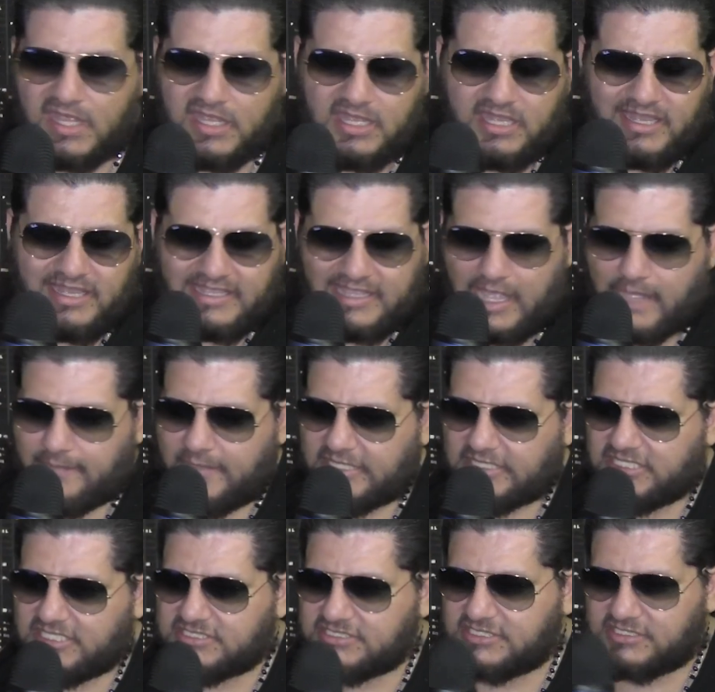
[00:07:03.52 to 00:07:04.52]
Yeah, man,
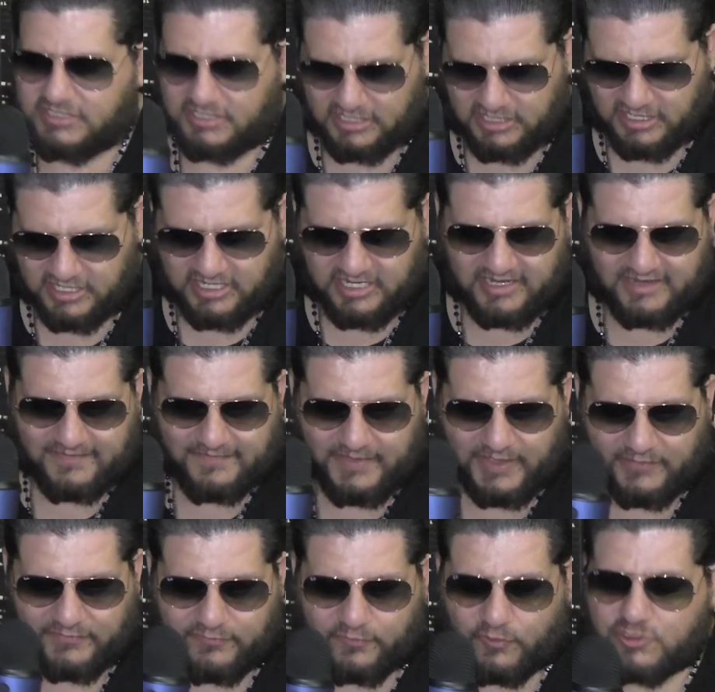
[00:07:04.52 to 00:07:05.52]
listen,
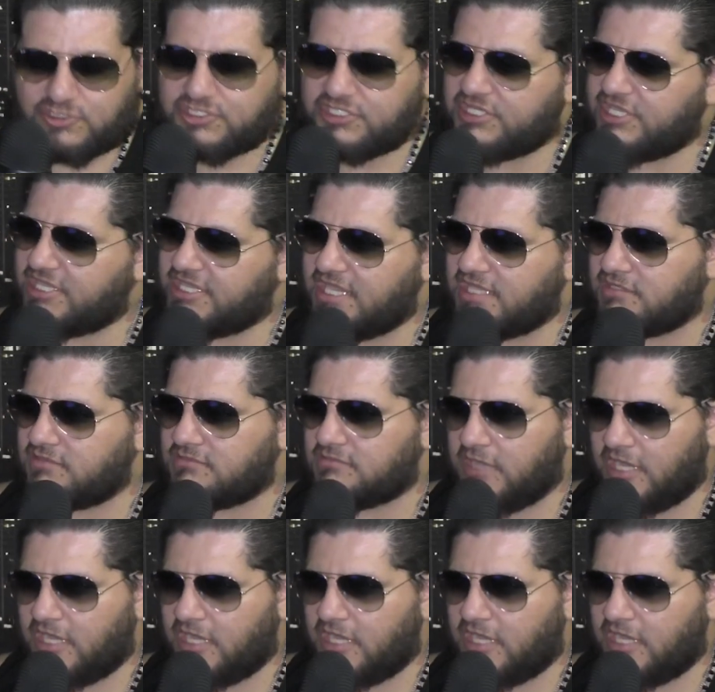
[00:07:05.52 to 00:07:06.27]
unfortunately, again,